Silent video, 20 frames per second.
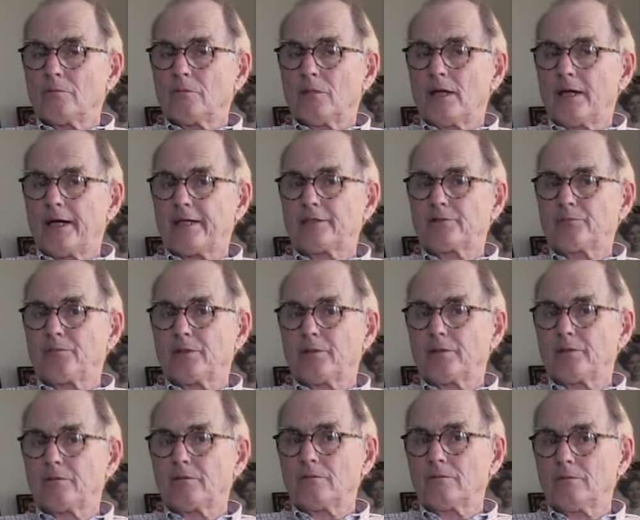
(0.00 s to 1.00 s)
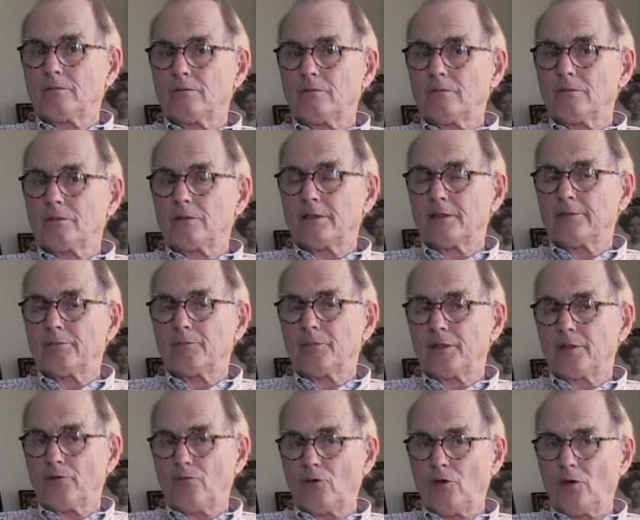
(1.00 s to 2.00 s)
hospital at
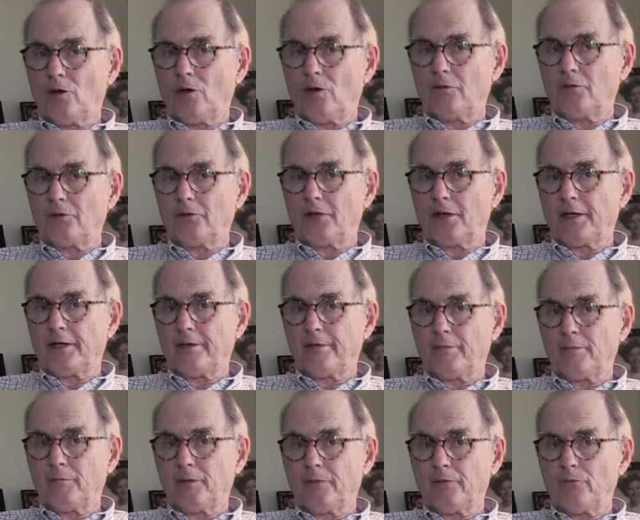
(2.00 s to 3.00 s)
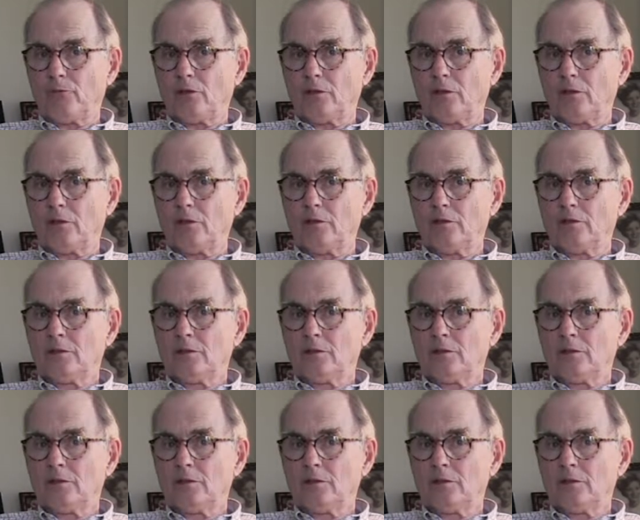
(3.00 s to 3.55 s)
Benoit, the town of Benoit,